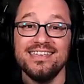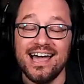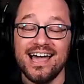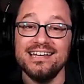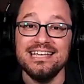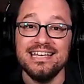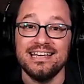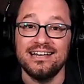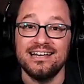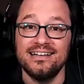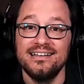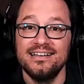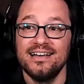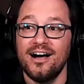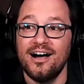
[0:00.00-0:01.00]
the idea
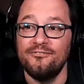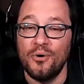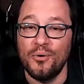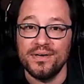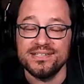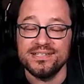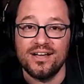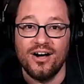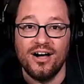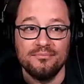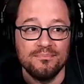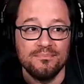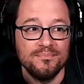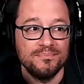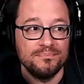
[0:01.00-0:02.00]
of focusing
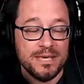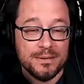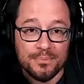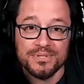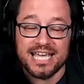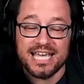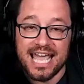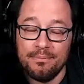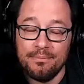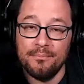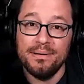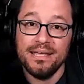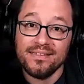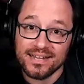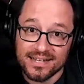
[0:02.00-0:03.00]
on people's
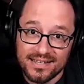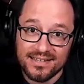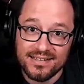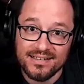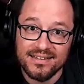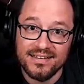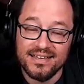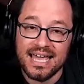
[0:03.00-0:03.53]
capability